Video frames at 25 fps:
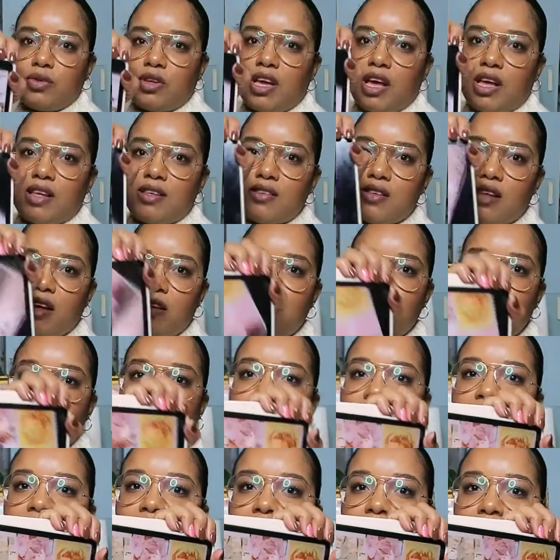But yes, I've
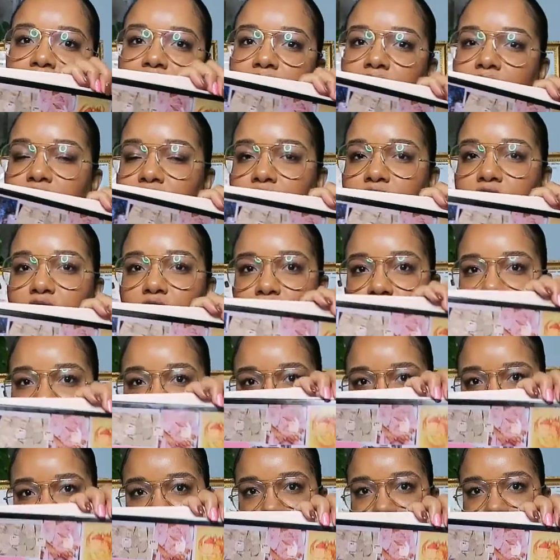made a
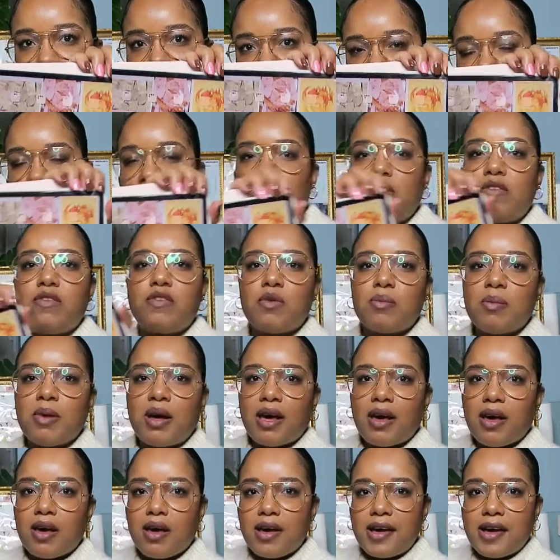one for
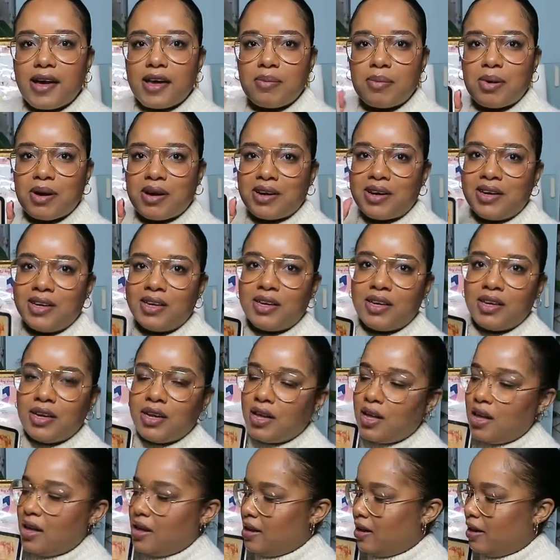my iPod,
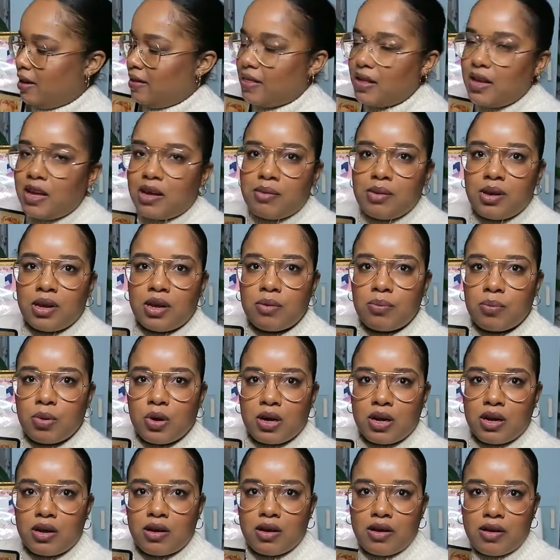and I think I'm gonna
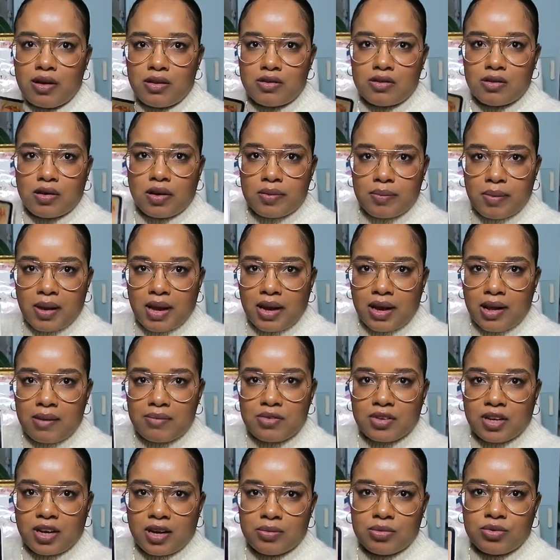put it on my
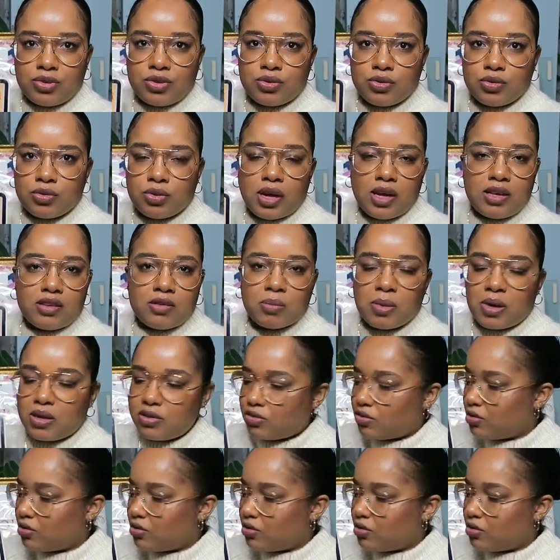laptop too as my